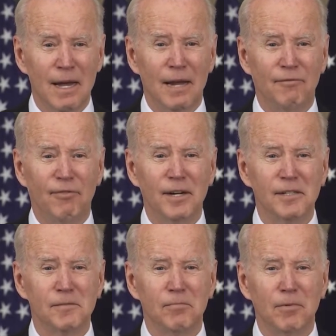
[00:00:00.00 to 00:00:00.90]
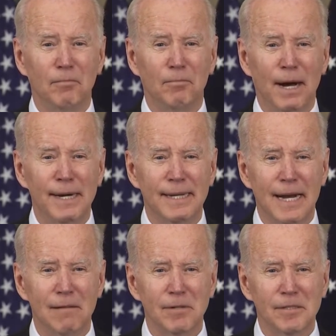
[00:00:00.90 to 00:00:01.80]
and funds body
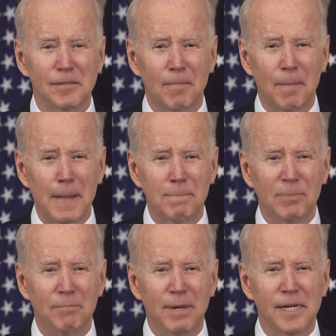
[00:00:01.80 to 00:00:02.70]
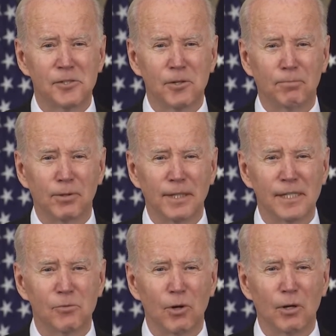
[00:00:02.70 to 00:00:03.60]
cameras and make sure
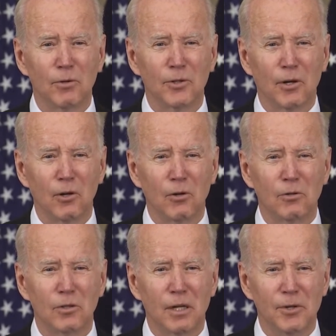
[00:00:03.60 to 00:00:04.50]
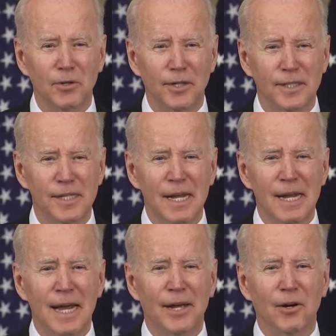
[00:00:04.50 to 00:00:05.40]
police work with our local communities
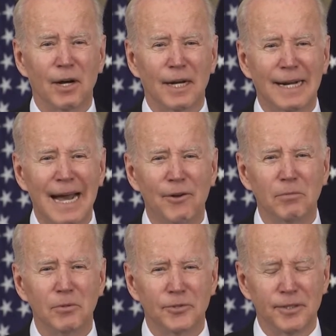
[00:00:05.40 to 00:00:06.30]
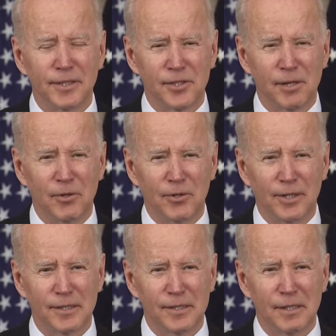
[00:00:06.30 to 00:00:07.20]
and are accountable to these
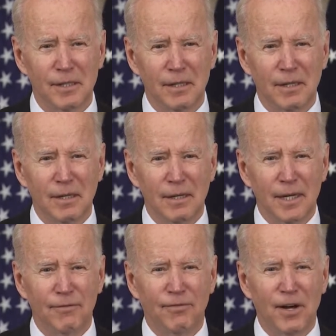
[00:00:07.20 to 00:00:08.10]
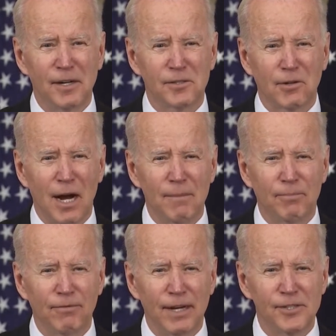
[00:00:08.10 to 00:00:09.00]
communities. It funds crime
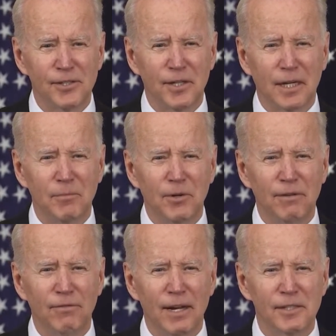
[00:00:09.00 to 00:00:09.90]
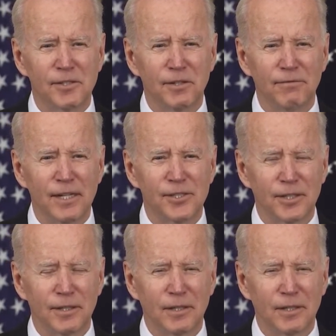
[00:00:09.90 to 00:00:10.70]
prevention and community violence intervention,